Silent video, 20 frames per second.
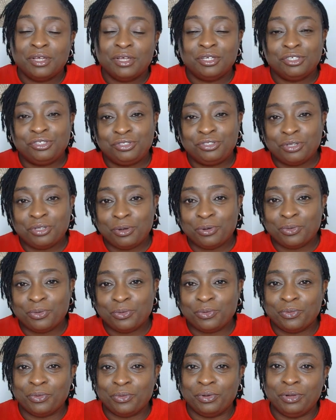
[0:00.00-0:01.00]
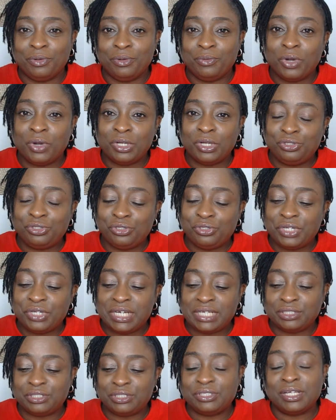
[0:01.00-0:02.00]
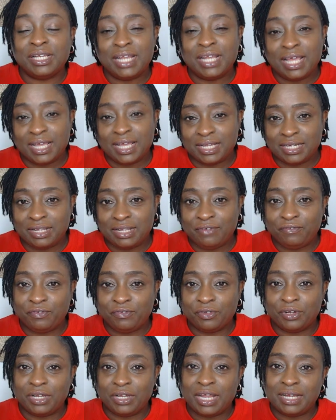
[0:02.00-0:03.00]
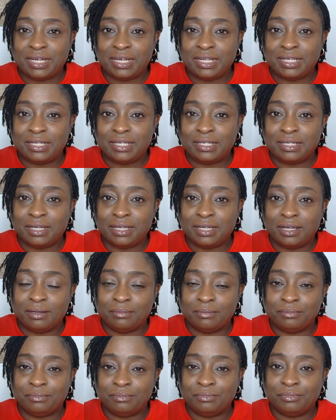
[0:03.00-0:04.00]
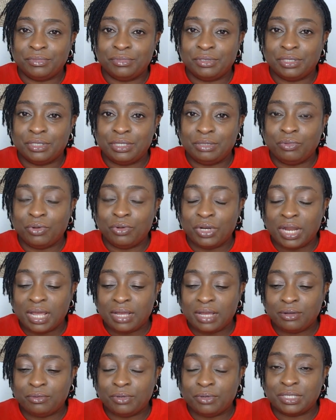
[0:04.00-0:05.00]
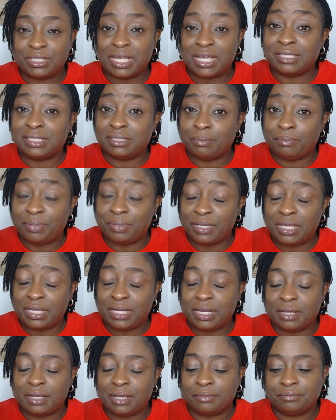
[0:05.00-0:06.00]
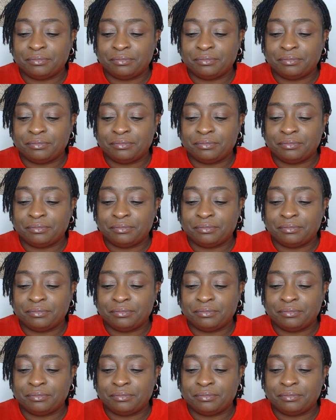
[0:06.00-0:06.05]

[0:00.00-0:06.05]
So what do you need to learn if you're learning Igbo language as a beginner?